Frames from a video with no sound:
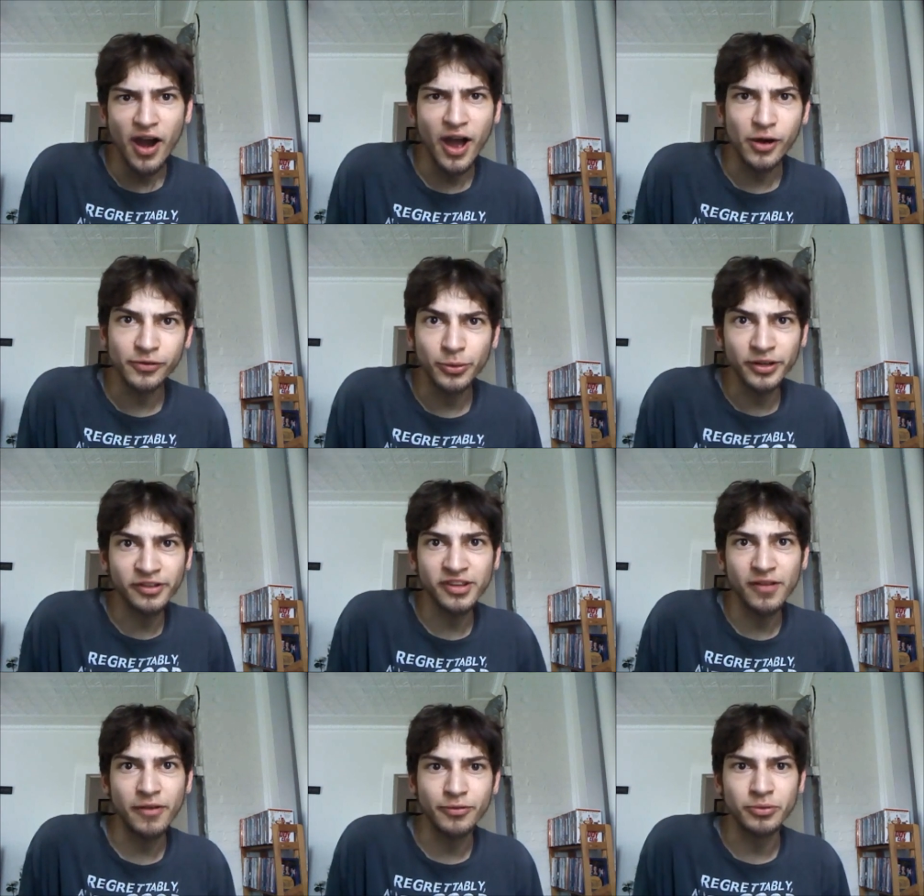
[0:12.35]
Uh, however, we're going to
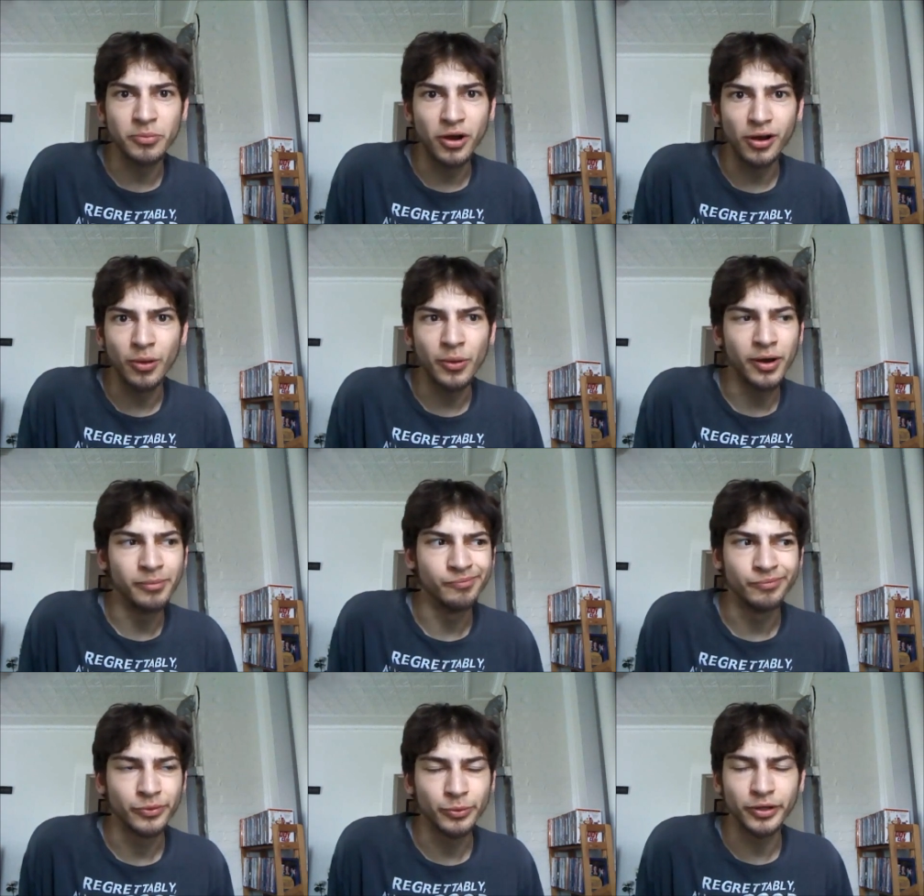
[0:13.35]
say that for tomorrow.
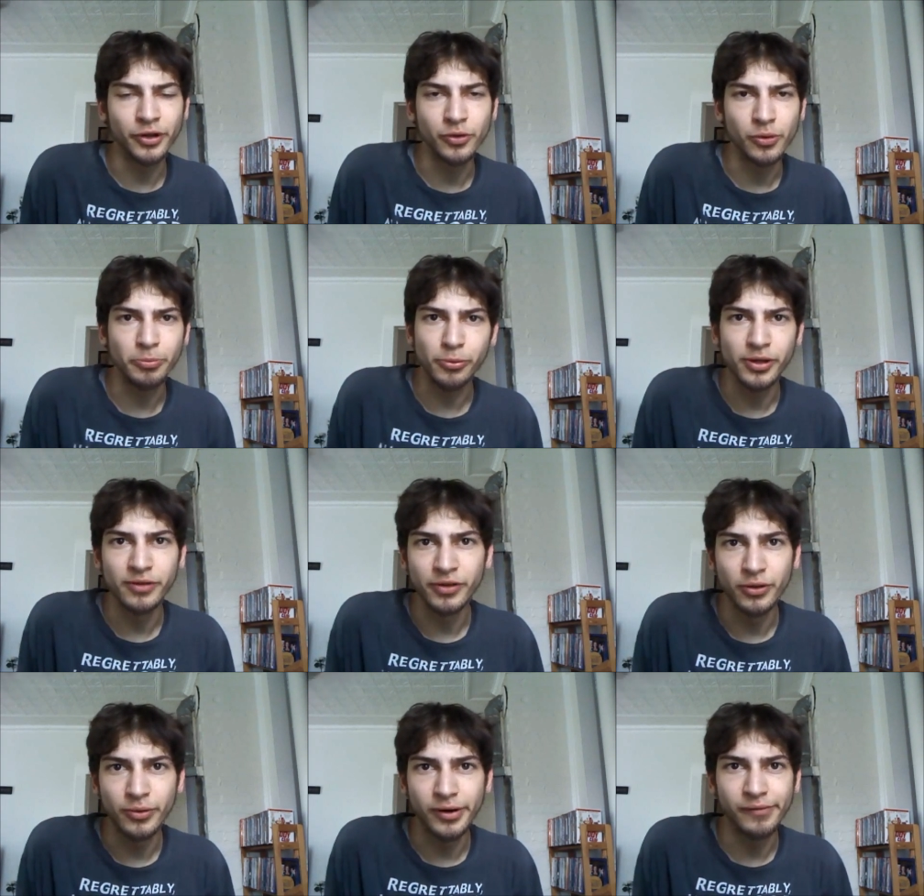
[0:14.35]
Um, we're going to do a
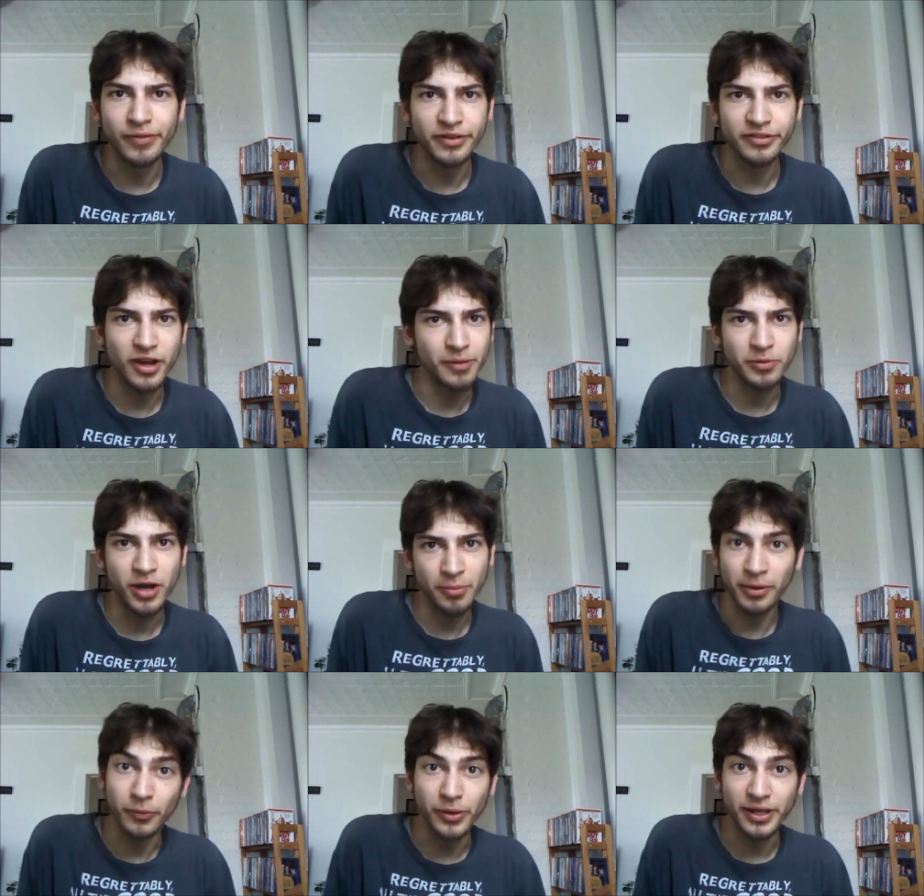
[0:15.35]
preview of this
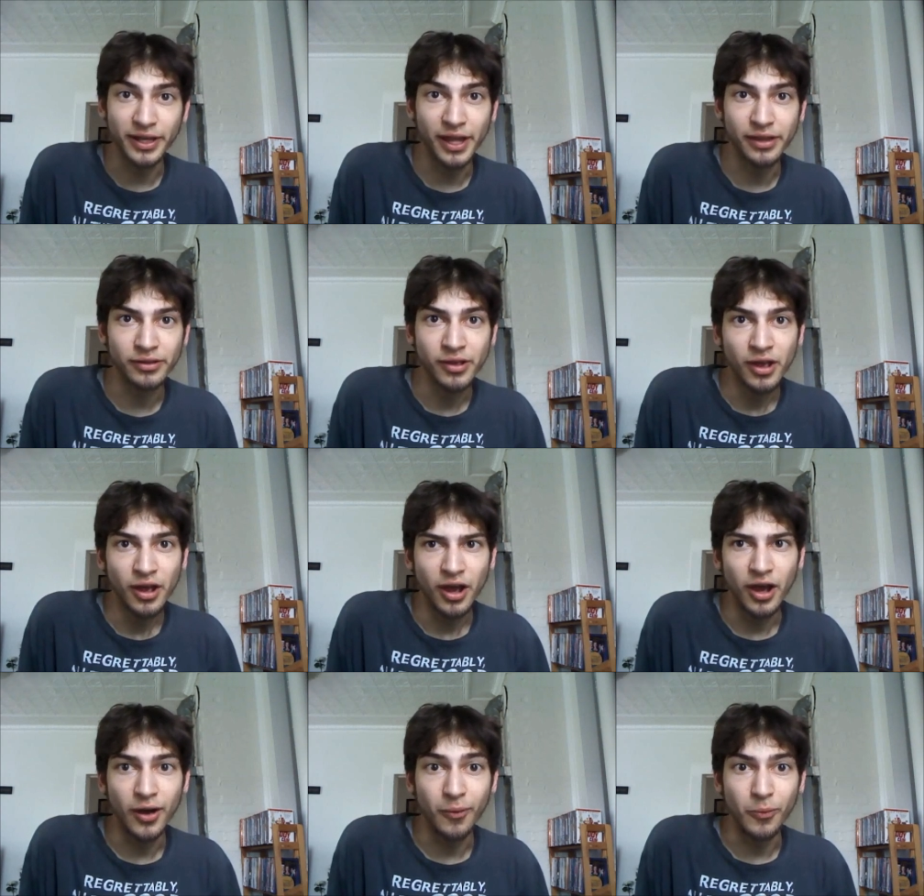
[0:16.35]
upcoming weekend,
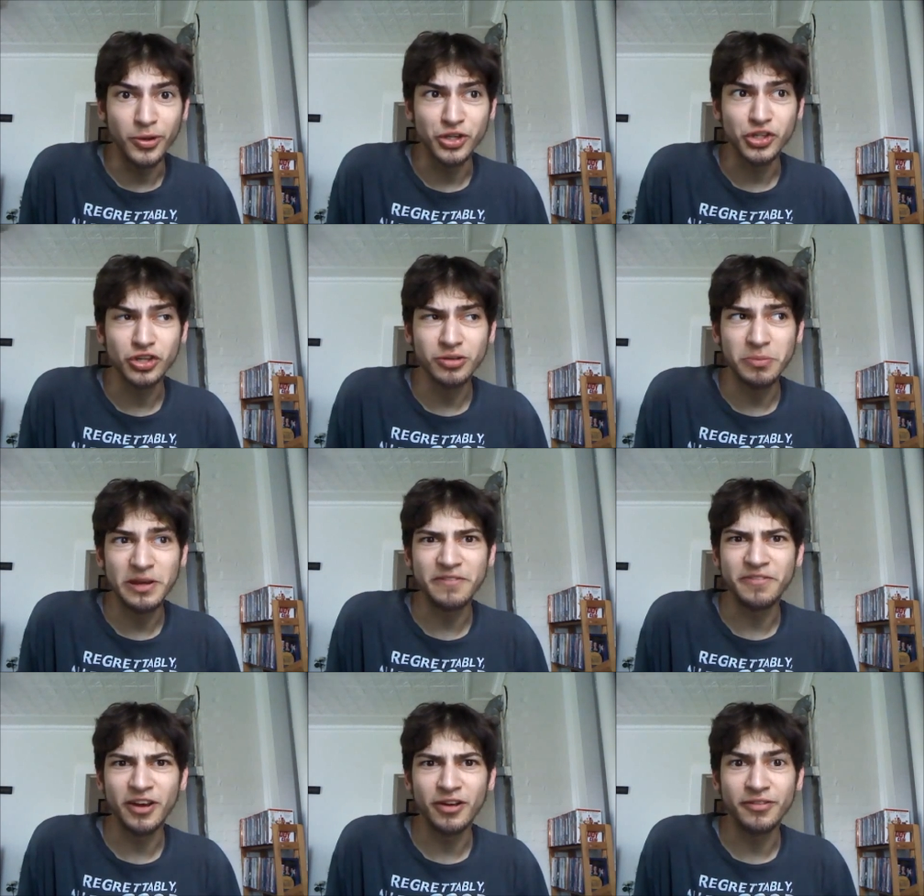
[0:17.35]
uh, which should
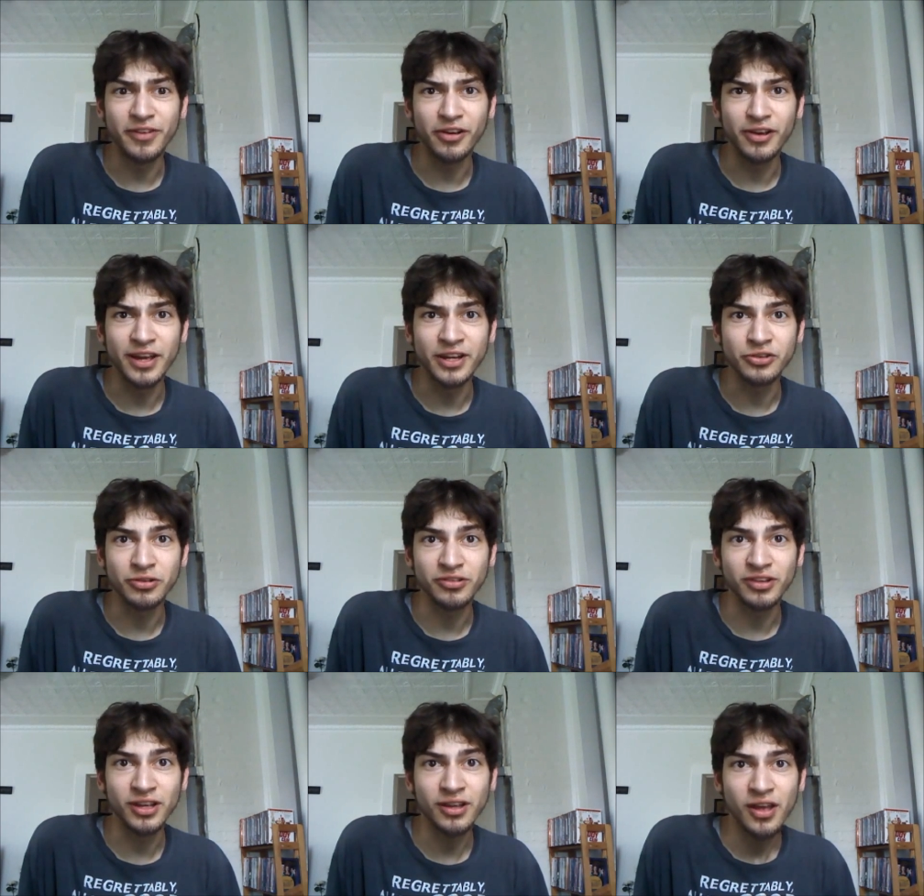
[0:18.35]
be very, very
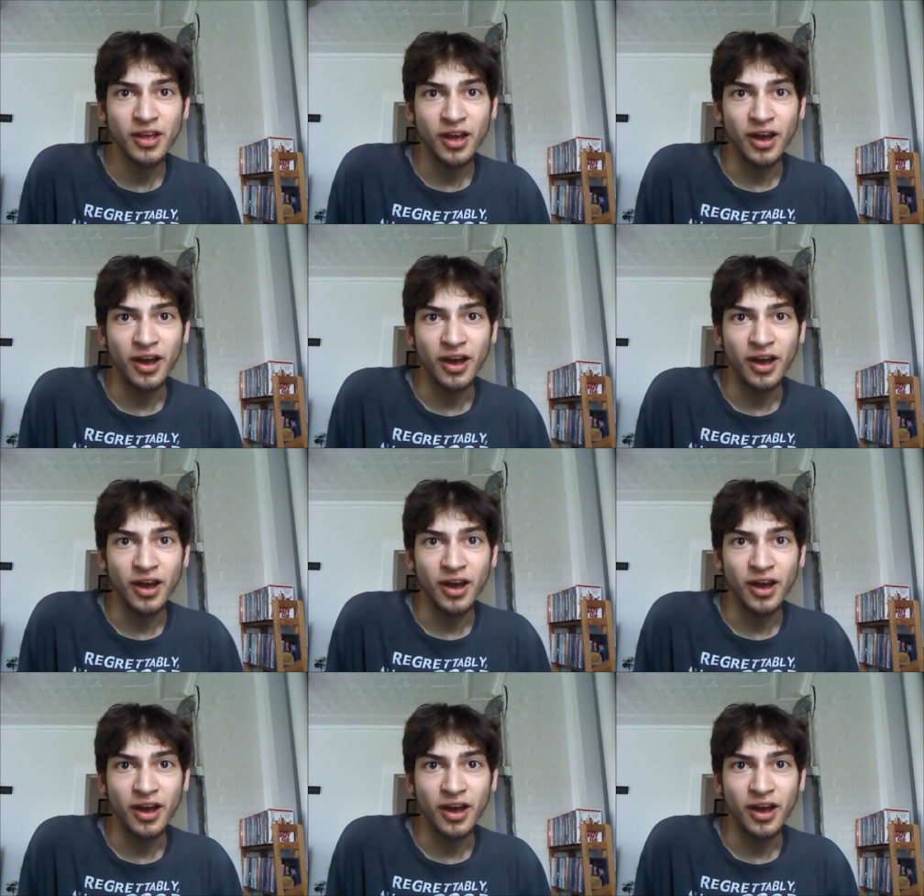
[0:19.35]
interesting.